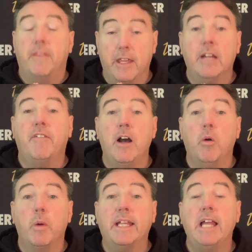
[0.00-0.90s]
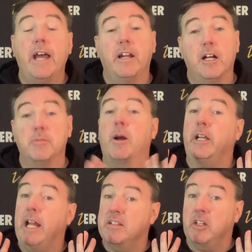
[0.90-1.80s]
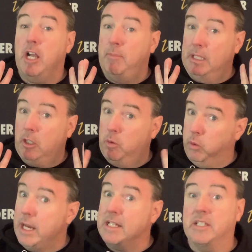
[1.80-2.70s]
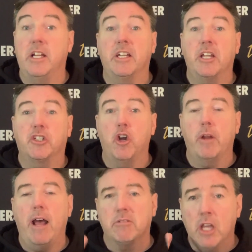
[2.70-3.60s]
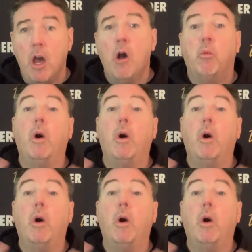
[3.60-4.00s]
The N F L Week nine odds market has a couple of great Sunday showdowns,